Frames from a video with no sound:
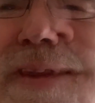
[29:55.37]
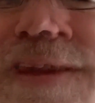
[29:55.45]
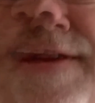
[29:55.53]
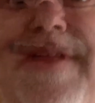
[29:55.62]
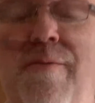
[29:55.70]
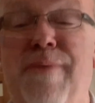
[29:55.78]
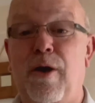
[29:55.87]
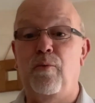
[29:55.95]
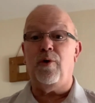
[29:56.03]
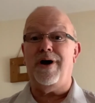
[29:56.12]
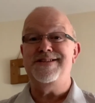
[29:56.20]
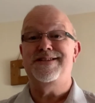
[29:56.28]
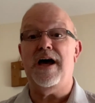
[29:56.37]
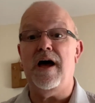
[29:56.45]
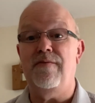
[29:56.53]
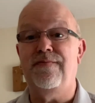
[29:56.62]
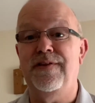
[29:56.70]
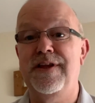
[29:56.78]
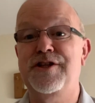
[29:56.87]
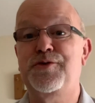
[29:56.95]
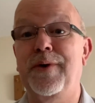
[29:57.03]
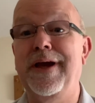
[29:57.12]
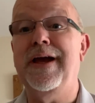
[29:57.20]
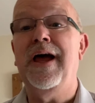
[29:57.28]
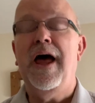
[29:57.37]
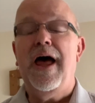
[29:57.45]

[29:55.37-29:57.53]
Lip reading: That about winds it up for this week.